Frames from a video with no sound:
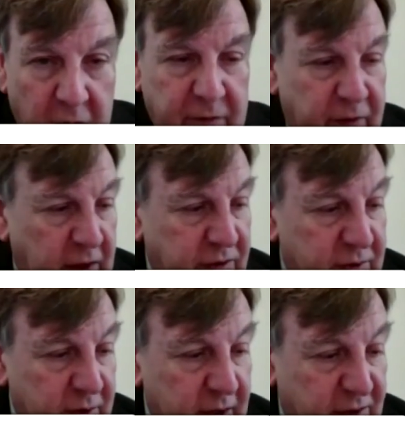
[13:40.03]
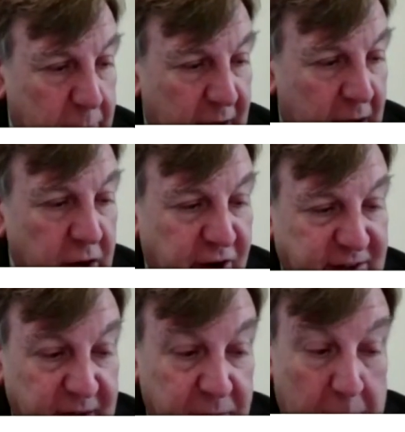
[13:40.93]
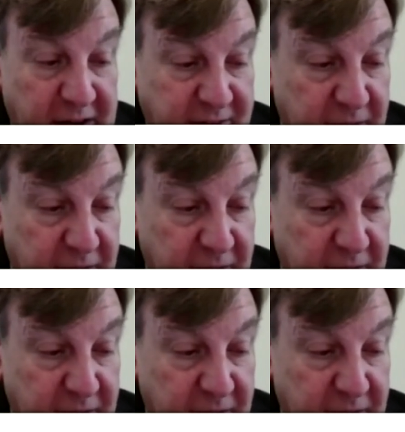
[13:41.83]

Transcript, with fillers: Part of this is about addressing the